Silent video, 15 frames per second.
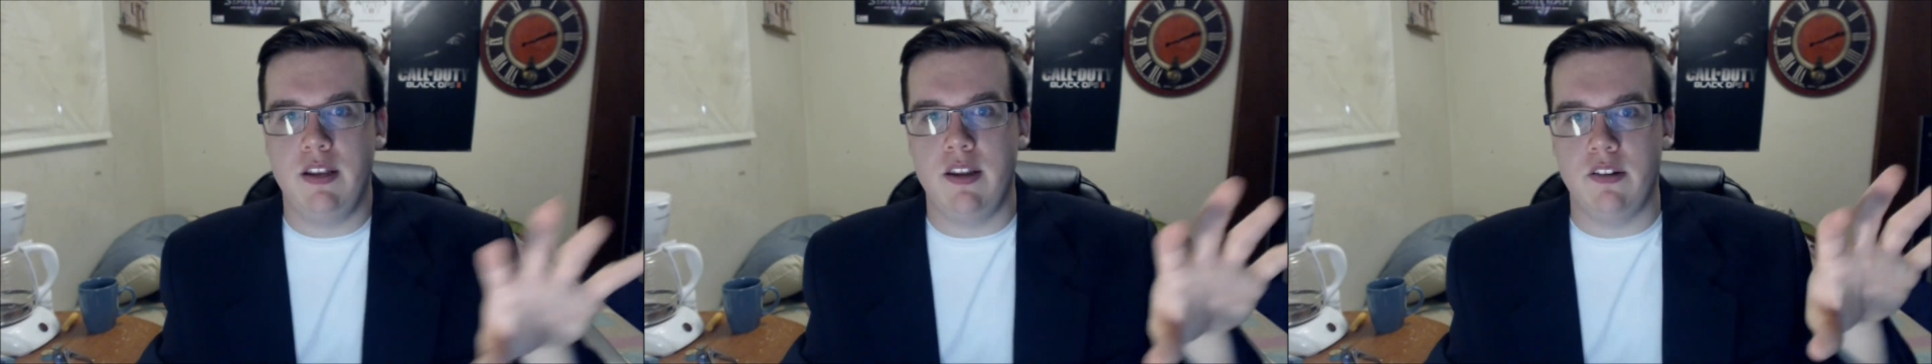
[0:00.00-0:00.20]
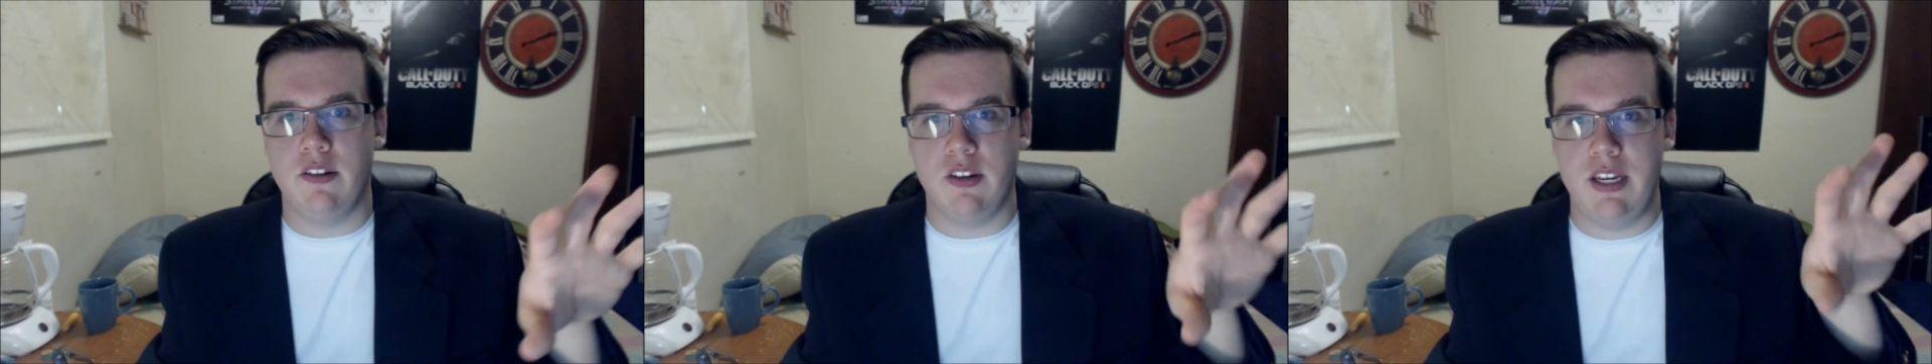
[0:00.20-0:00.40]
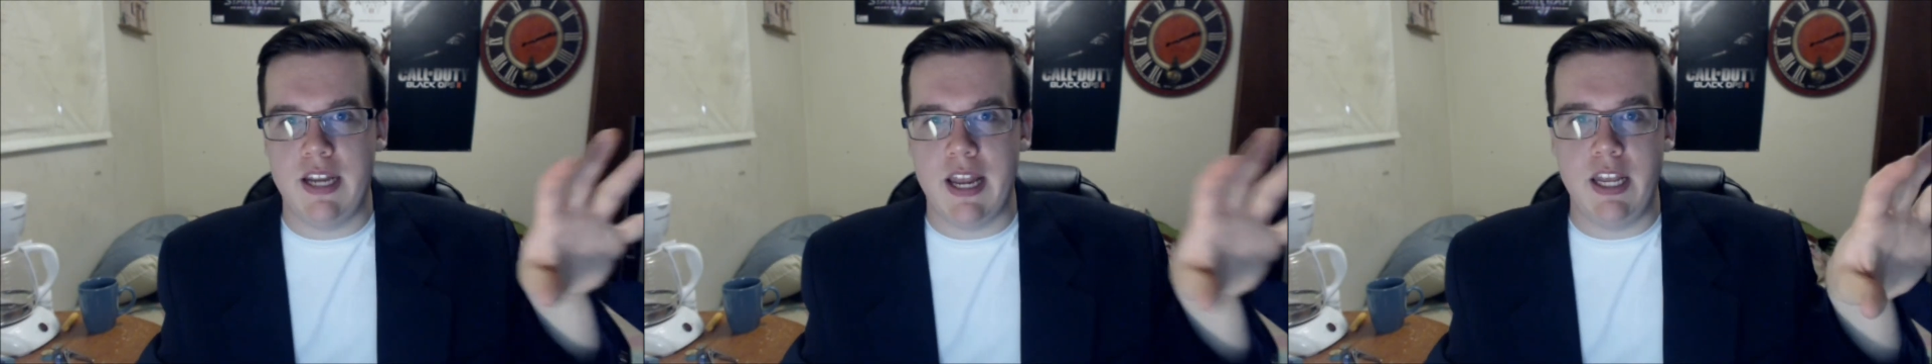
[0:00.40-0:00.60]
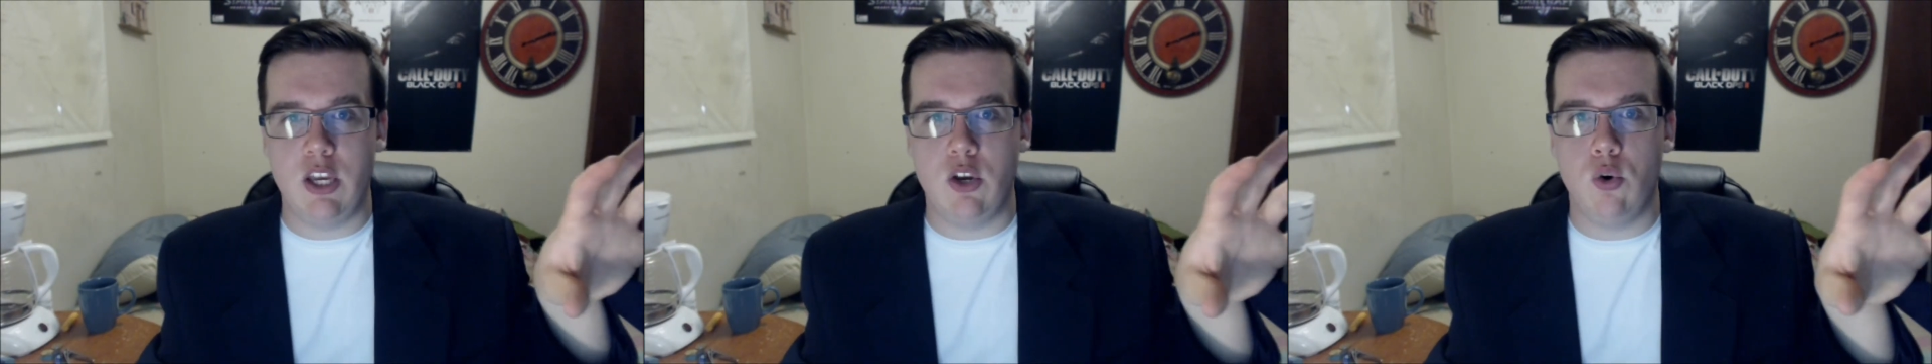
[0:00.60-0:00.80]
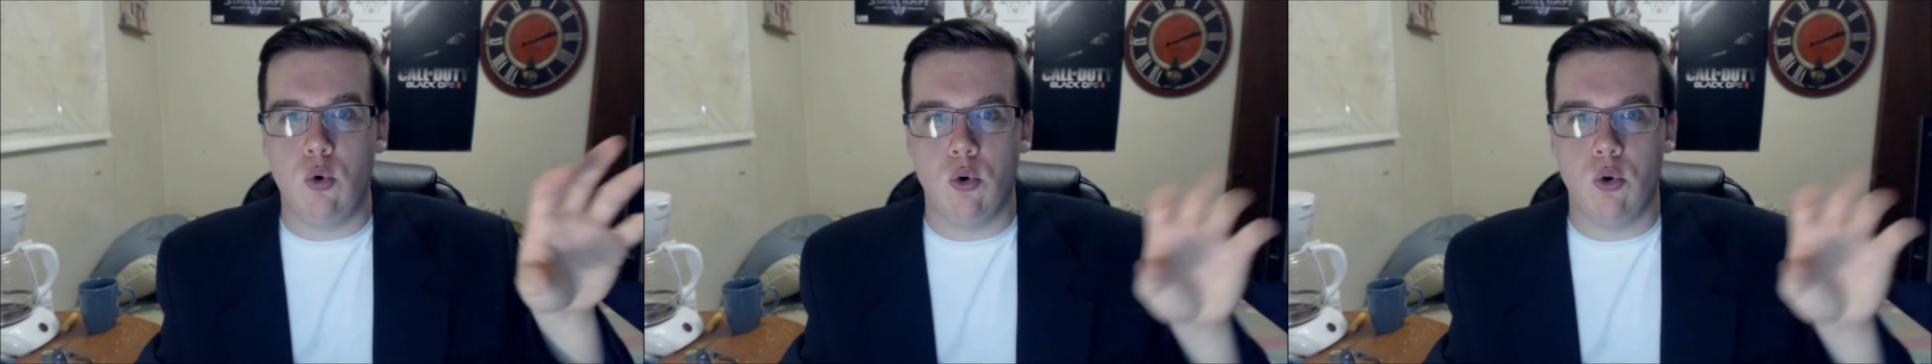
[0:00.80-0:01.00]
doesn't need any
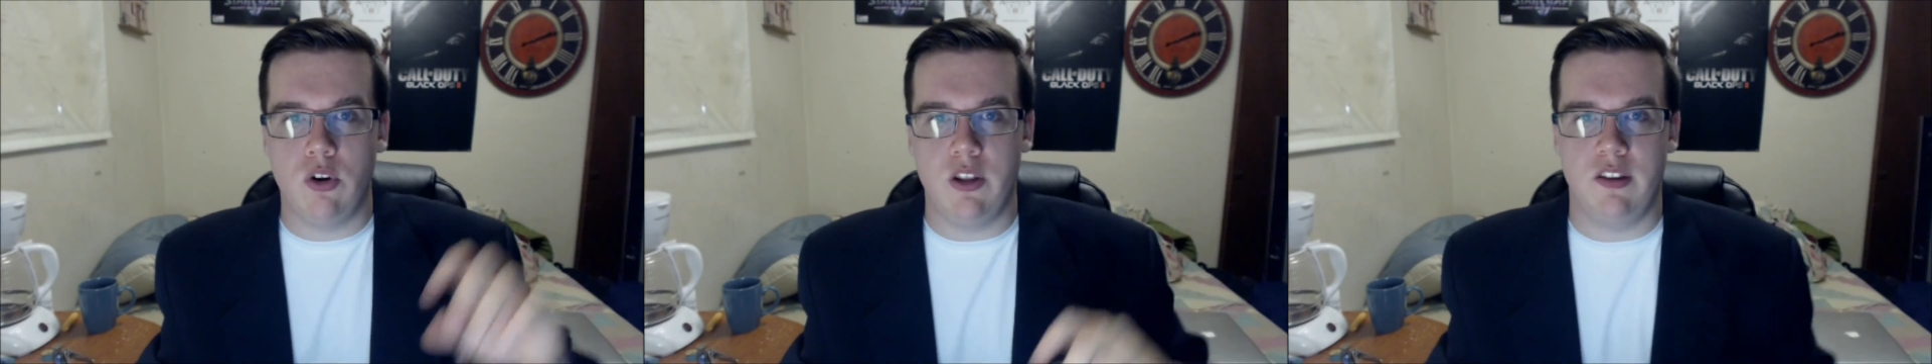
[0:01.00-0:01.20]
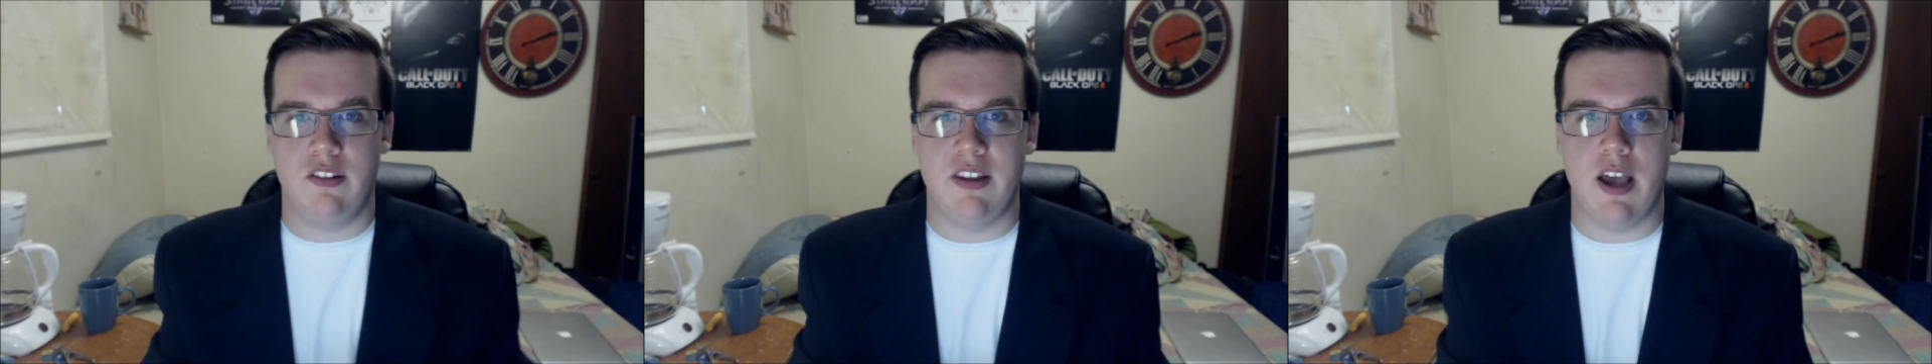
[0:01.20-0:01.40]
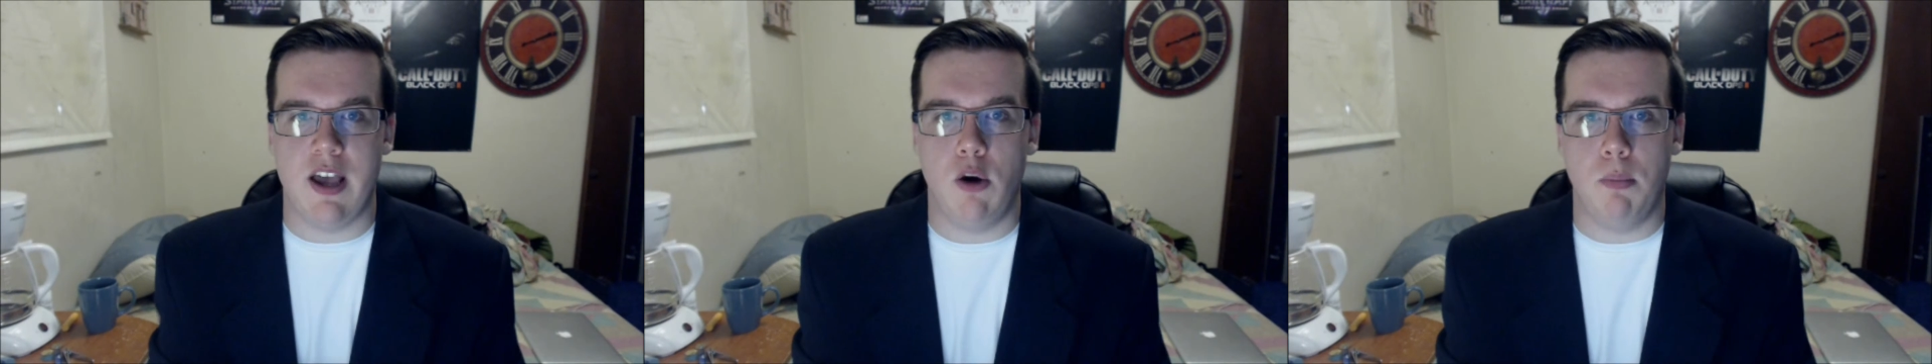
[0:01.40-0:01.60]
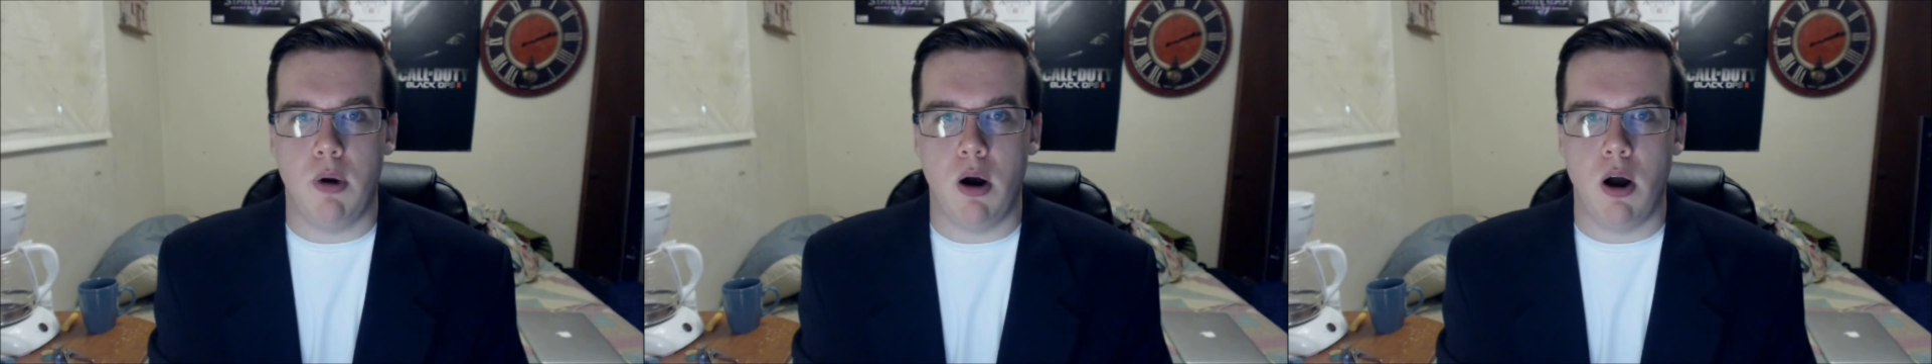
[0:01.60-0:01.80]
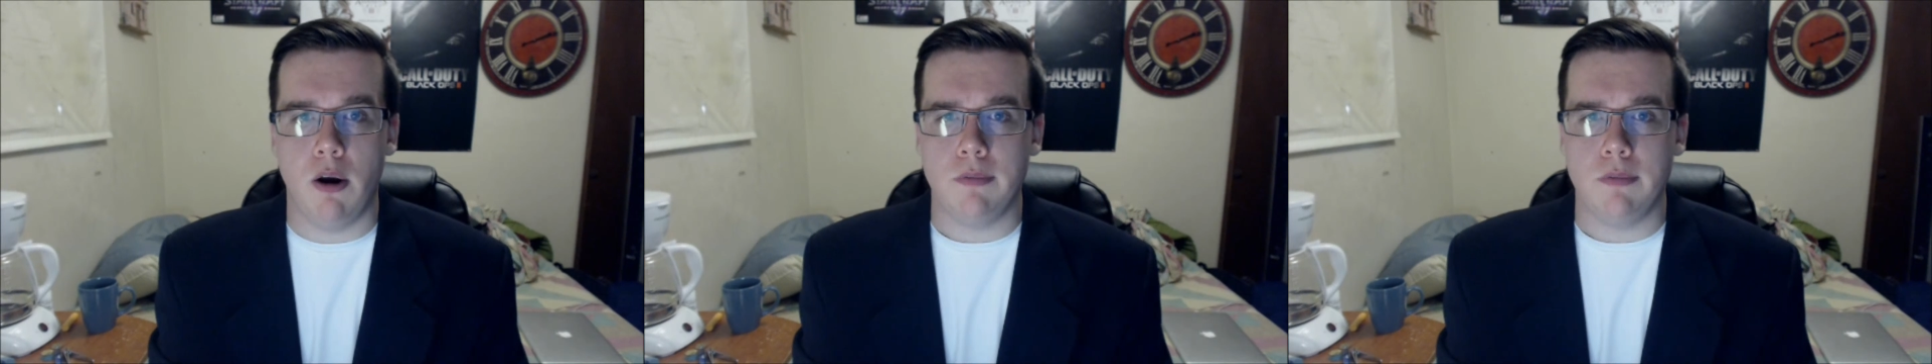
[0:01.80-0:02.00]
cord to the sound
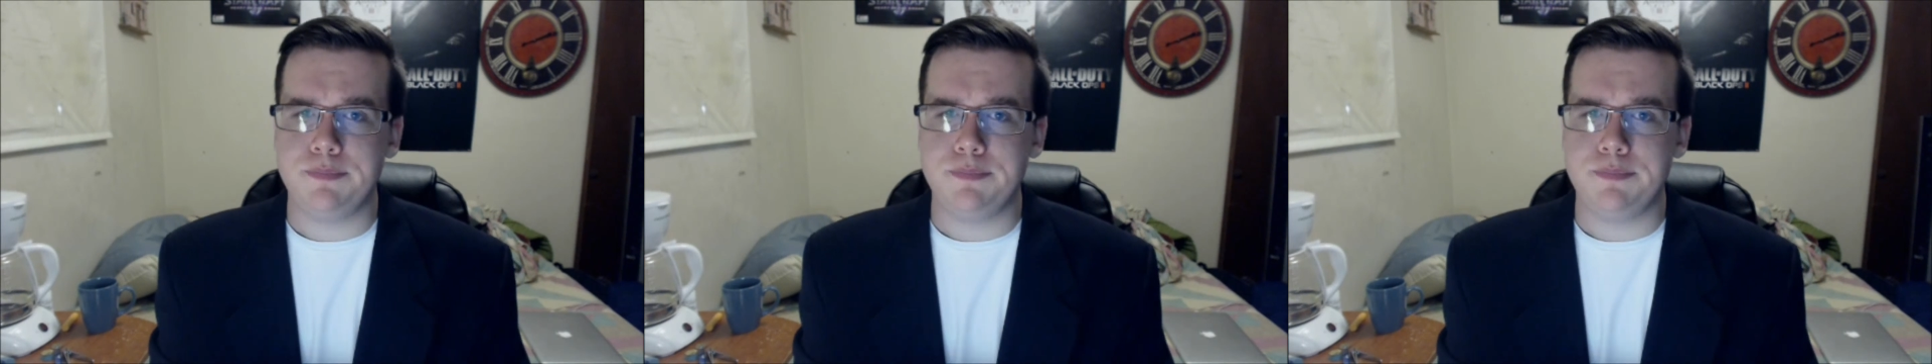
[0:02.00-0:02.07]
bar.